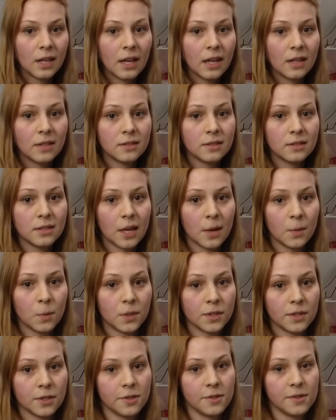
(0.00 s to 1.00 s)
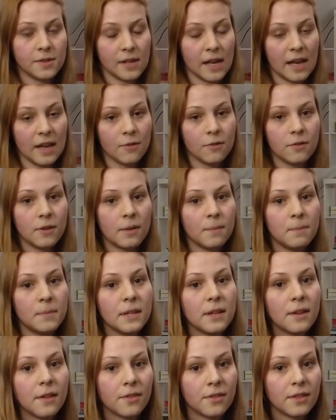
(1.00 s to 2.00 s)
and I wanted to say a
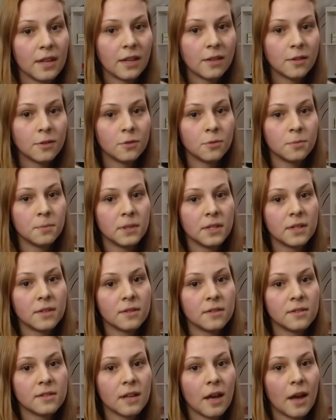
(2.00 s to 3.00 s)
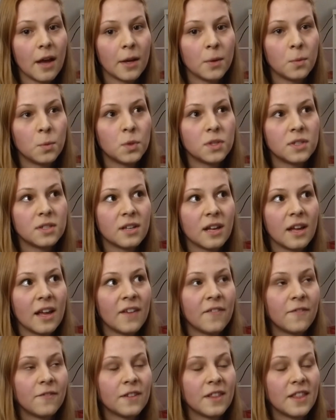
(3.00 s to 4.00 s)
big thank you because I would
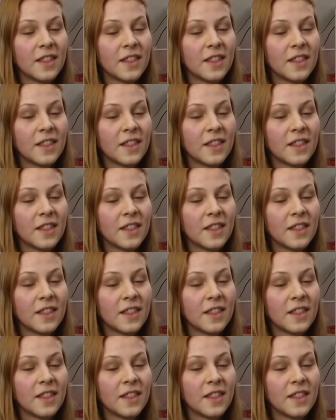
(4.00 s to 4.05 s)
have